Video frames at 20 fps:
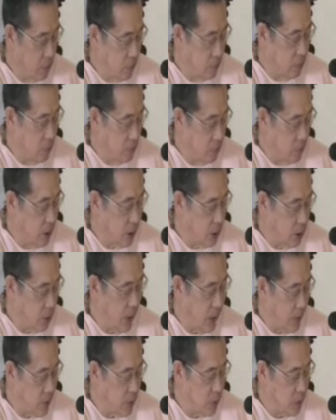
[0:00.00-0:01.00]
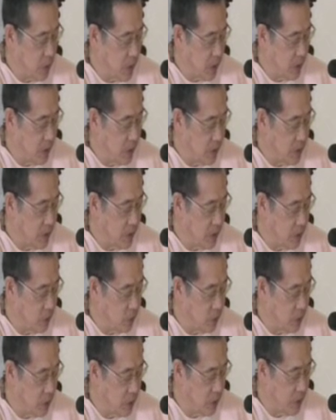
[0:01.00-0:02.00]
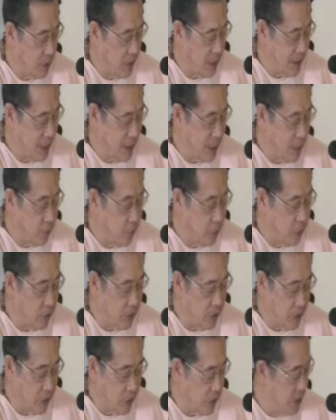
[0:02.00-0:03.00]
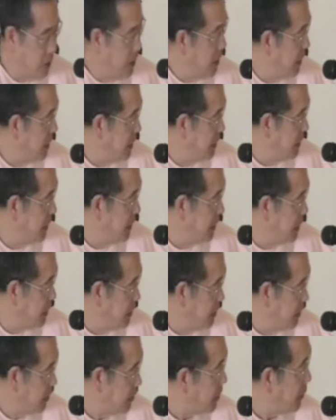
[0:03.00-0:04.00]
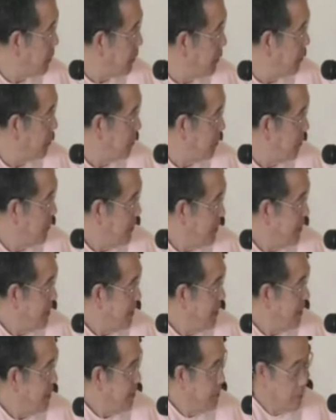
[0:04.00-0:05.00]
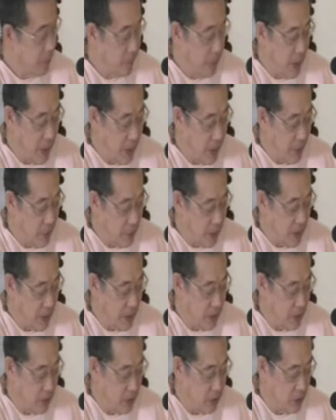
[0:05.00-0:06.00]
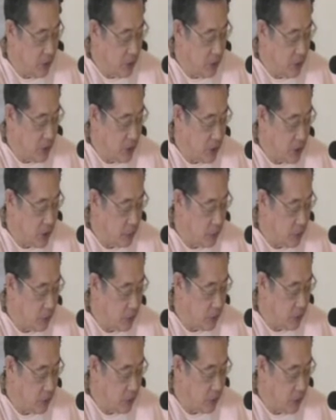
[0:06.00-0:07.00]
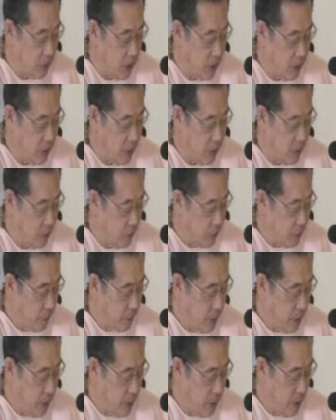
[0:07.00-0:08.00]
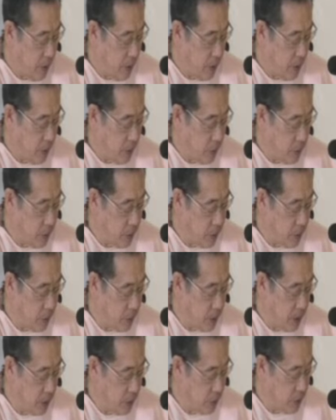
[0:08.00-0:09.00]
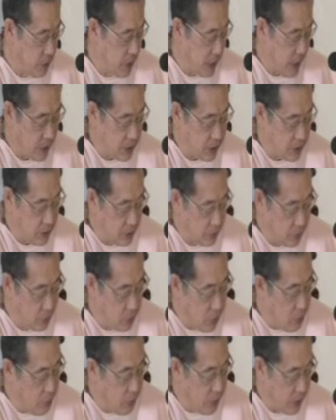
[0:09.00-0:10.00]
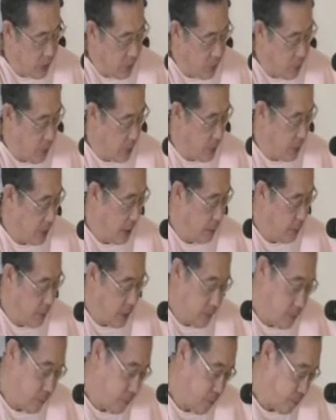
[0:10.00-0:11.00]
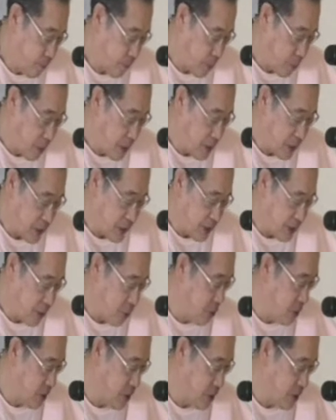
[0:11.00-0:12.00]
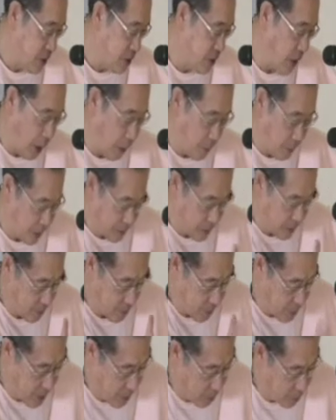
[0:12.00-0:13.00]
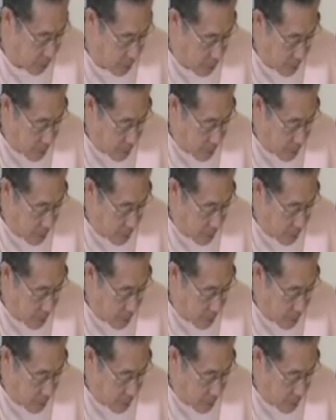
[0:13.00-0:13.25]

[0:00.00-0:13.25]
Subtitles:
Dhritarashtra and his sons were evil in the ordinary sense of the term, because you hear descriptions of how Duryodhana was actually ruling at one time, and in one sense it was dharmic and whatever.